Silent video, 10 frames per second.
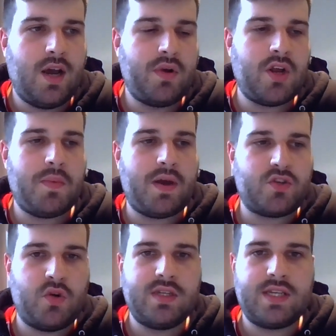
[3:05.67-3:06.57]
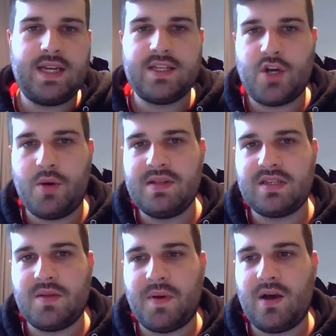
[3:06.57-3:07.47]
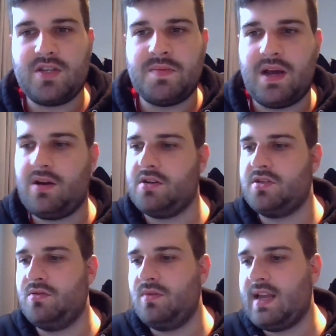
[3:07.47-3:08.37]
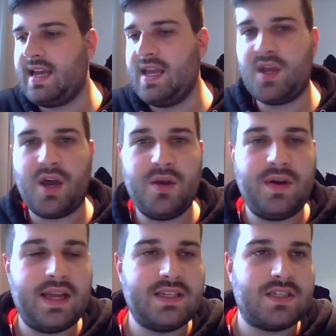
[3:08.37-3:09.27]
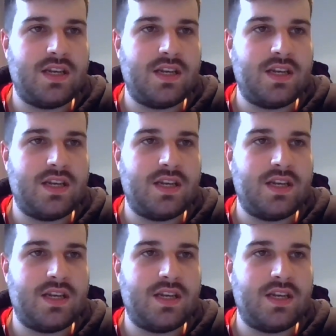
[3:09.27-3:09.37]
We know about Troy Deeney's comments in the past about Arsenal lacking cojones.